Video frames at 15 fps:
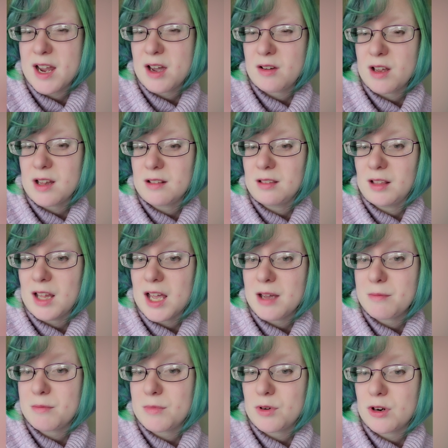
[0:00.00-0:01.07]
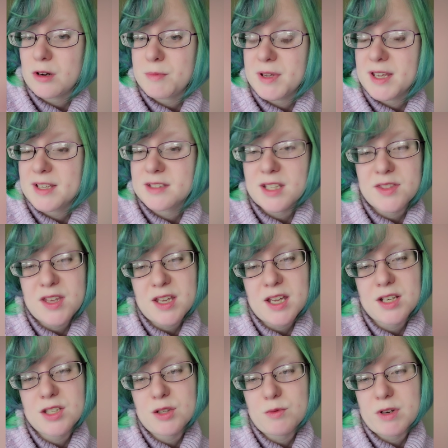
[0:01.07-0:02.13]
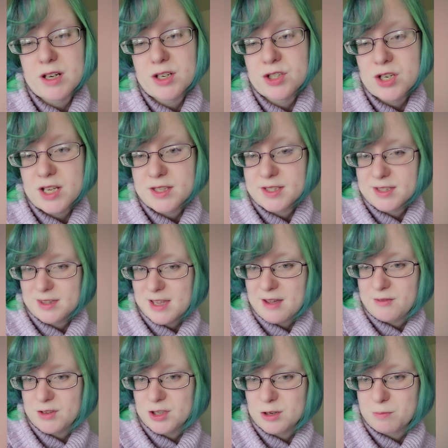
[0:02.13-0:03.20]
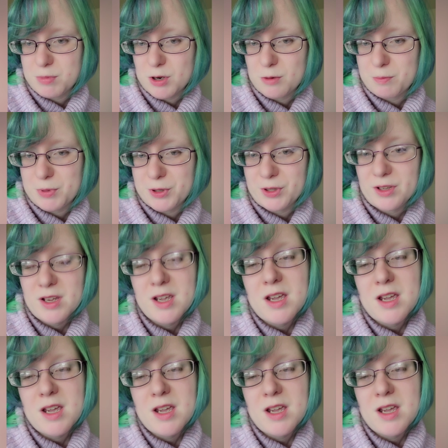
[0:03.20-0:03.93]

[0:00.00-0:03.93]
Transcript: out a lot more because I think I do want to try this lavender purple.